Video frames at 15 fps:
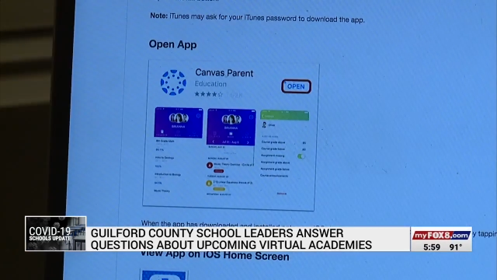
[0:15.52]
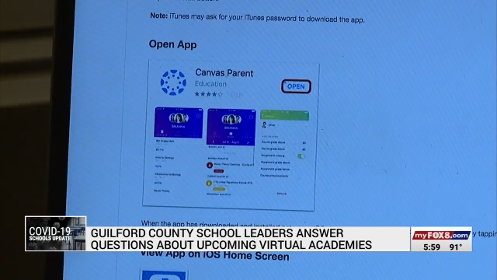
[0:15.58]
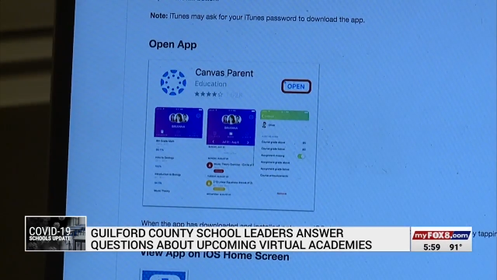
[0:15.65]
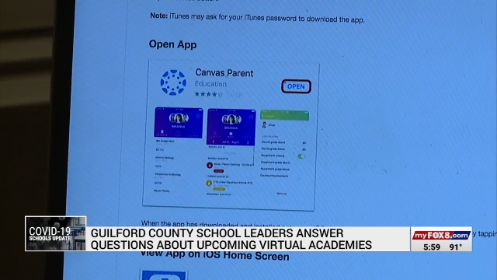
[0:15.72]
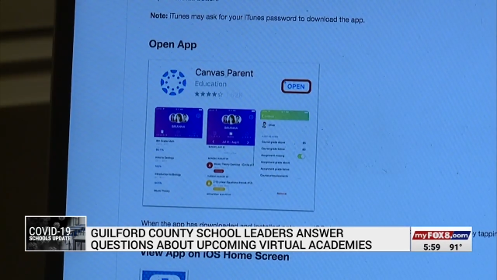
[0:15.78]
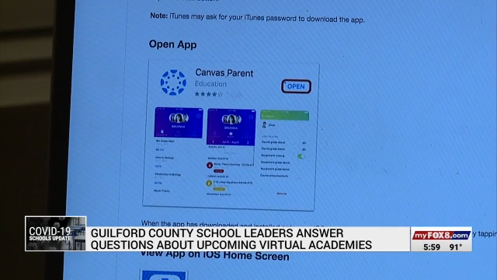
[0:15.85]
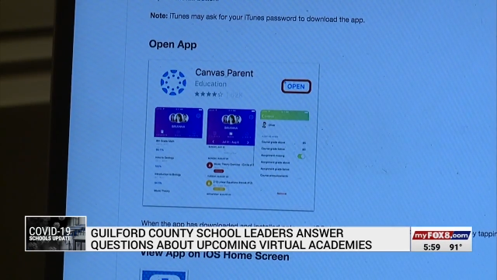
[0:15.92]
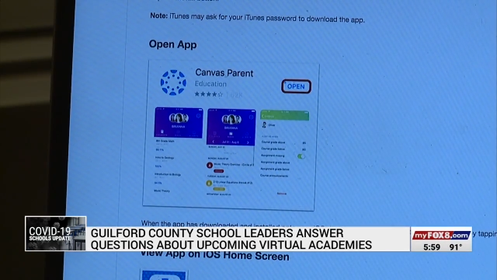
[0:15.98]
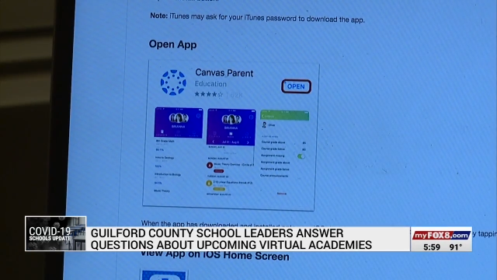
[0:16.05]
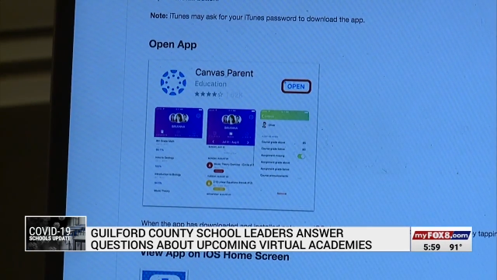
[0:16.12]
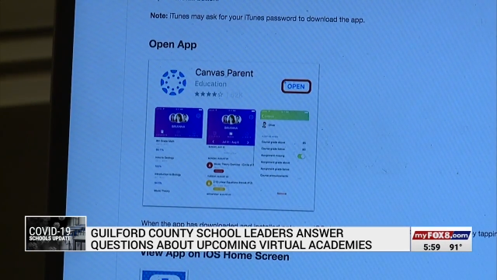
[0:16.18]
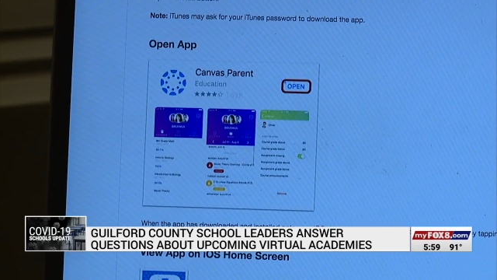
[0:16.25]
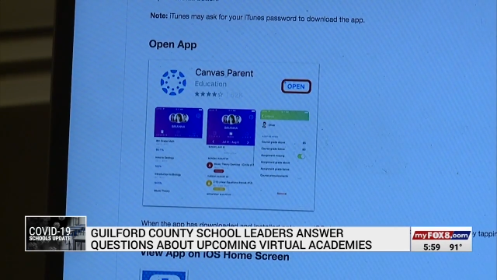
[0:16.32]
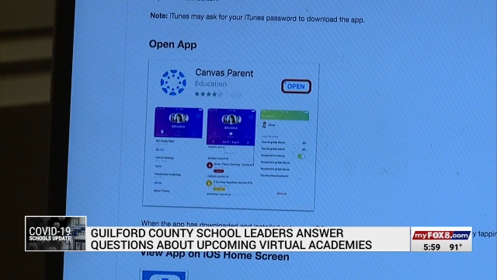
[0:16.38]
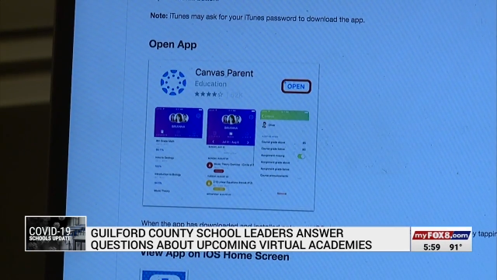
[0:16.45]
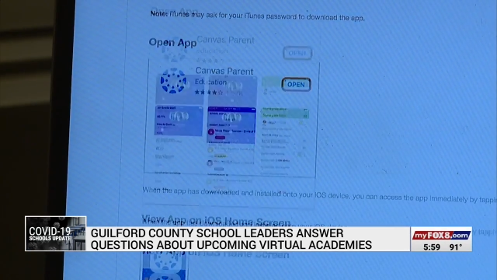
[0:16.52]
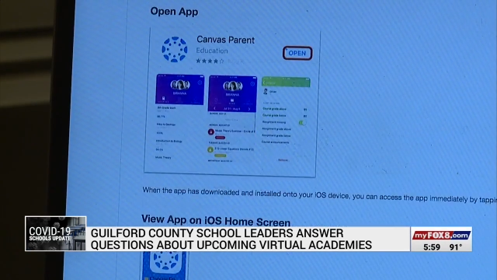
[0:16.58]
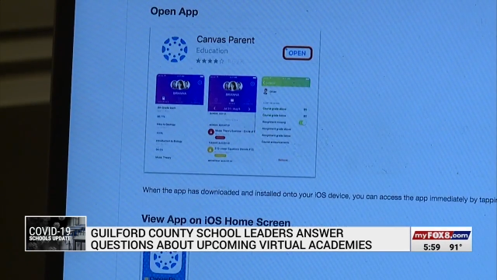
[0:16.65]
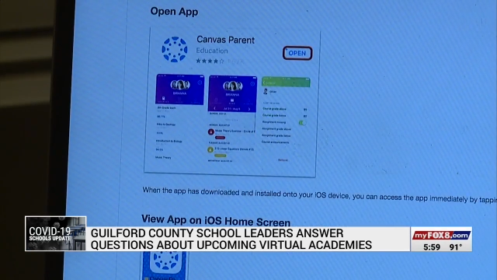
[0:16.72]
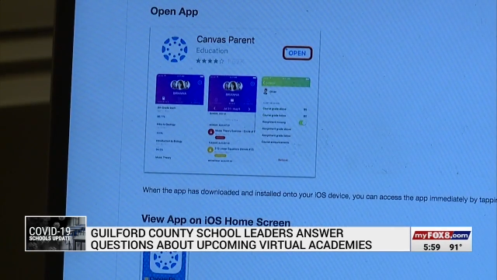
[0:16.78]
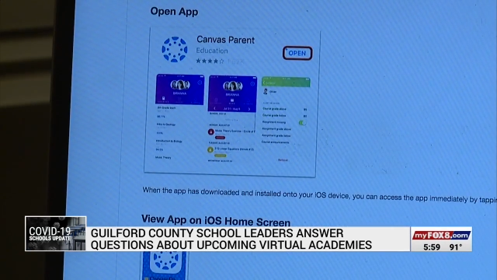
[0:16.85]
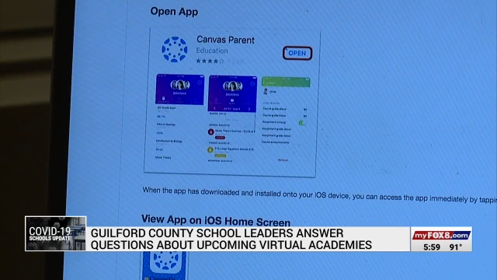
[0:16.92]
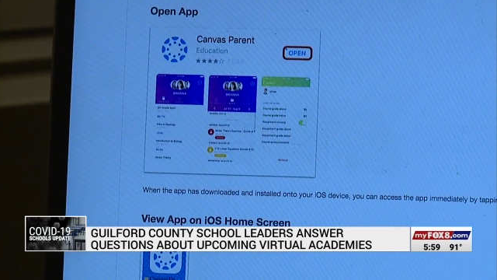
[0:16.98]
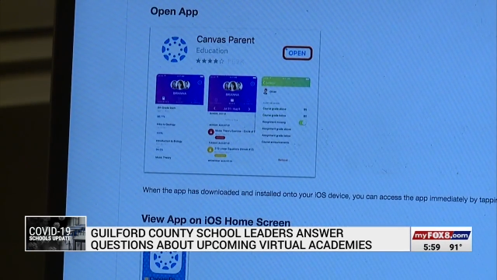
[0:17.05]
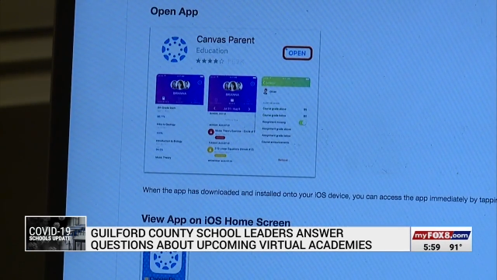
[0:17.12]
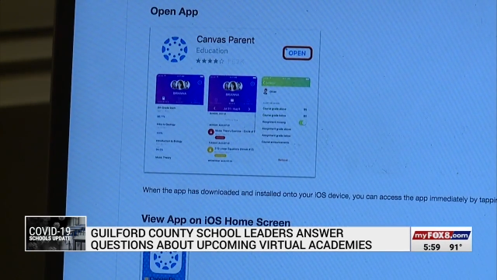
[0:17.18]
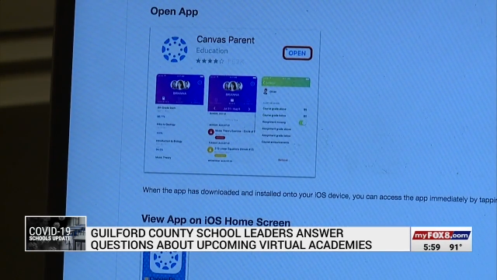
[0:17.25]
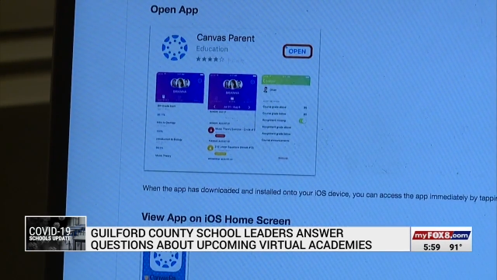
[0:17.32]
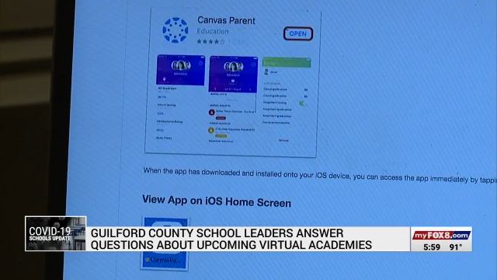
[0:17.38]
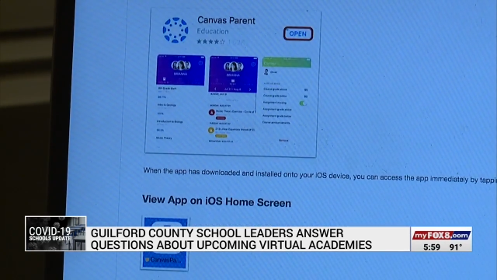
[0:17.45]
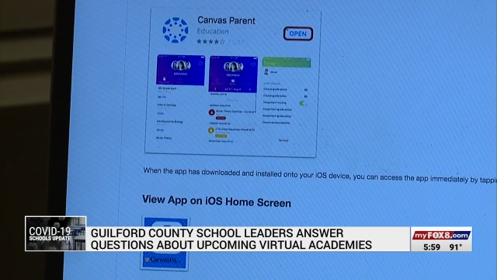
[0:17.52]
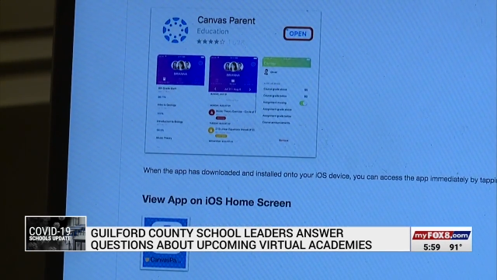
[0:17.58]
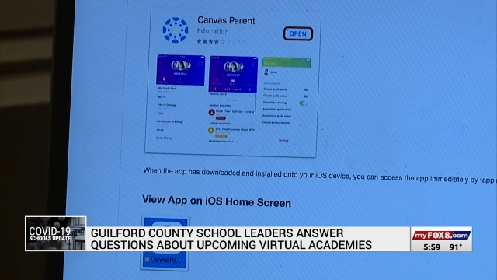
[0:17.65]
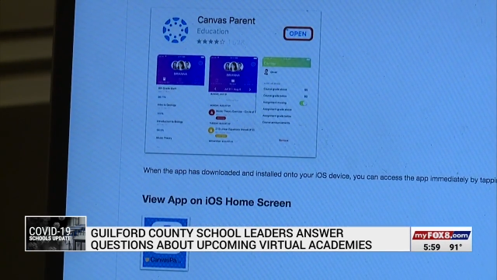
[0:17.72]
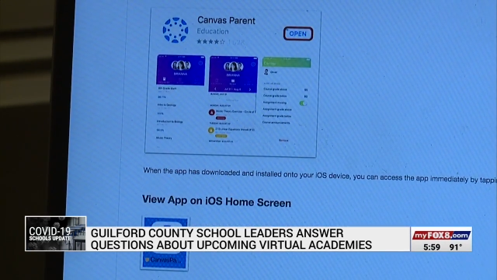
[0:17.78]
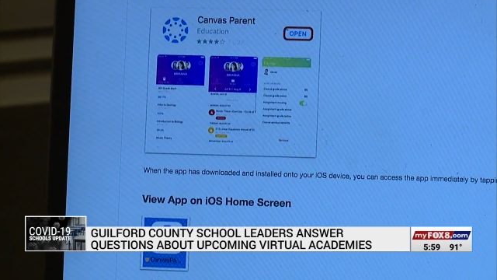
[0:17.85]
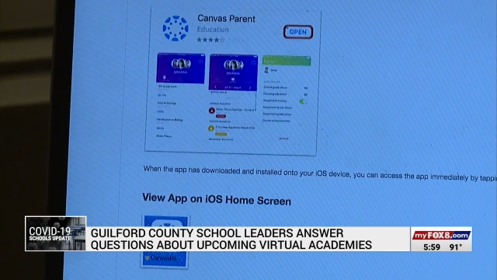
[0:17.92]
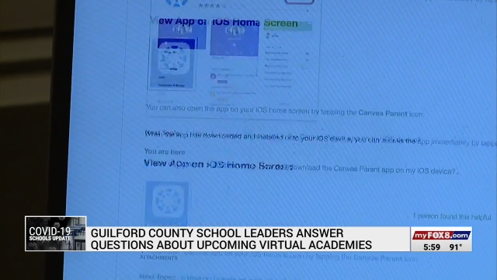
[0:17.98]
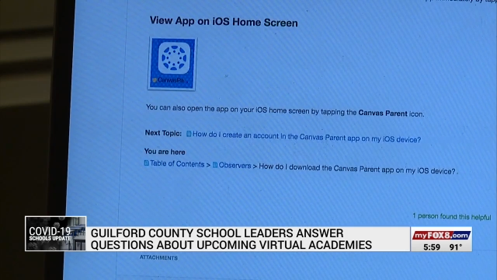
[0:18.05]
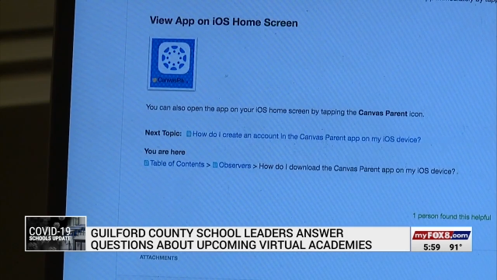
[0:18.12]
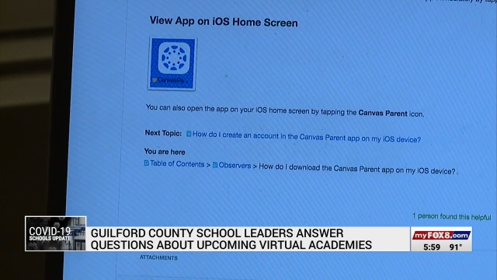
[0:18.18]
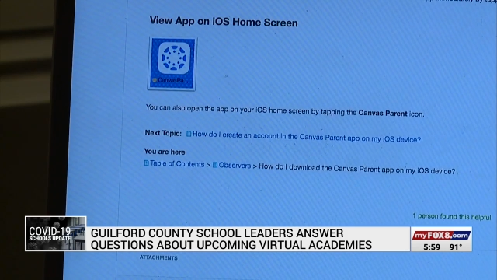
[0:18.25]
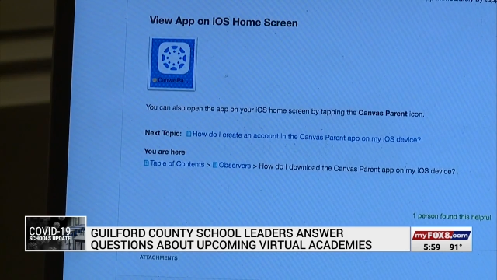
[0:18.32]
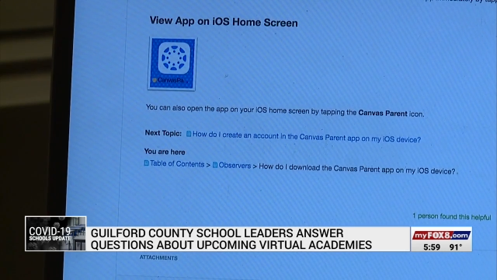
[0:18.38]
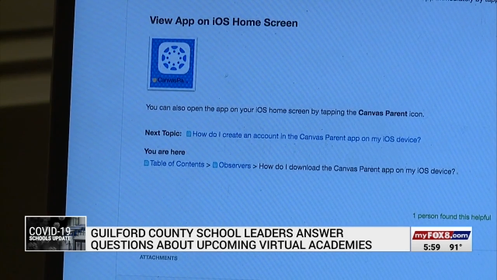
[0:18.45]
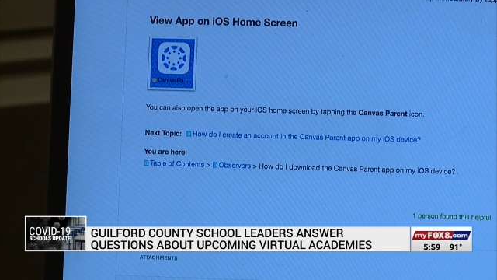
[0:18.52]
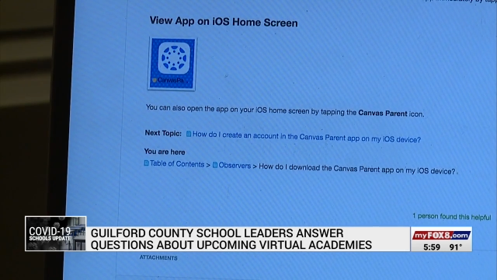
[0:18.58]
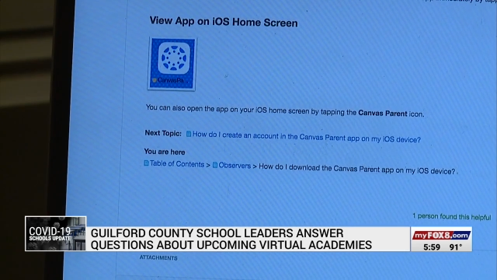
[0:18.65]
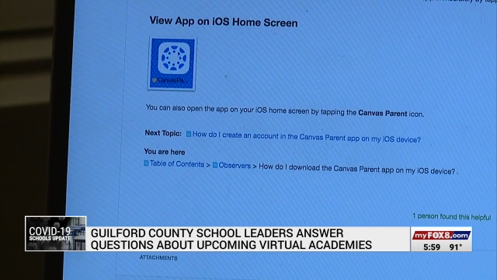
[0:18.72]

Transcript: Nobody's mouth can be seen.